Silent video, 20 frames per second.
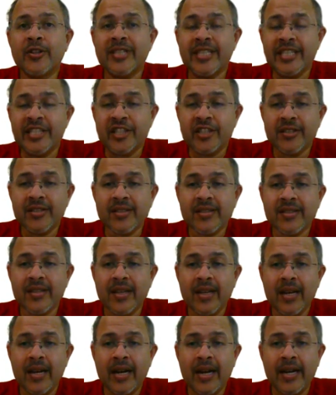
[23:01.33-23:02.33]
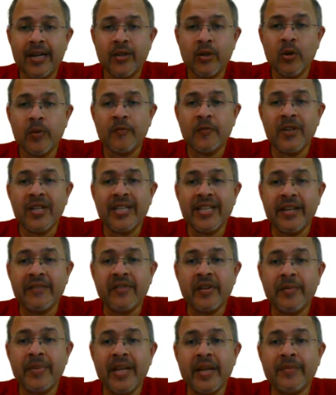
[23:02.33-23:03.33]
your teachers, and hopefully they
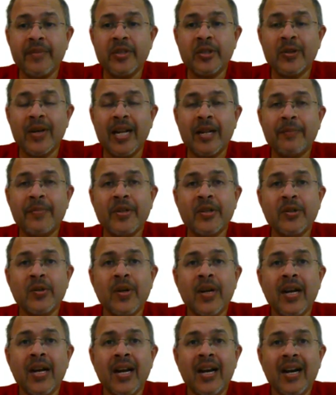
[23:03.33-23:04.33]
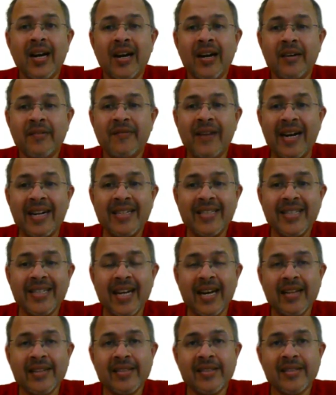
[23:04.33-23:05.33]
will be able to help you find
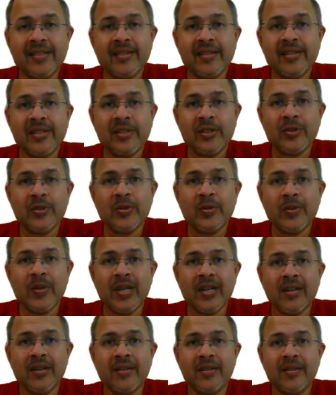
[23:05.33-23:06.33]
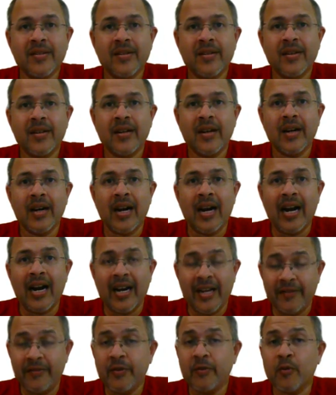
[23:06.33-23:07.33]
the answers to
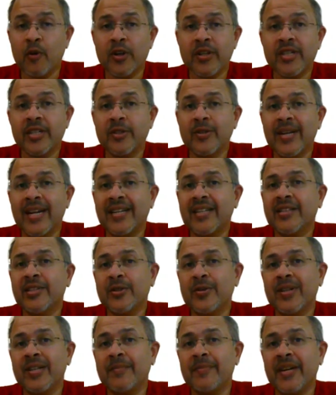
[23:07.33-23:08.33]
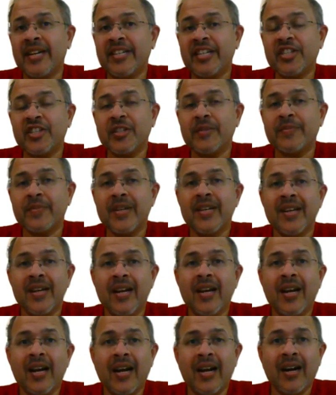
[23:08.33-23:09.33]
if you wanted to get in through an apprenticeship,
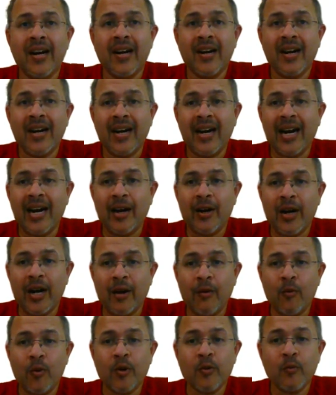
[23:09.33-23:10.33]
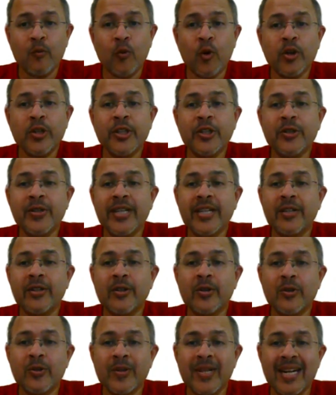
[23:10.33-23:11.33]
what do you need
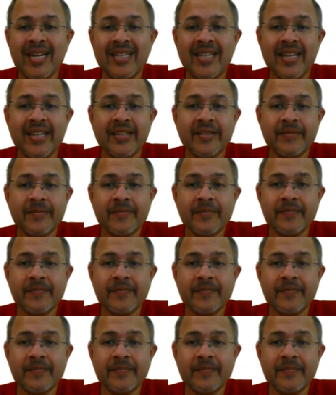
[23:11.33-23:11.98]
to do to get there?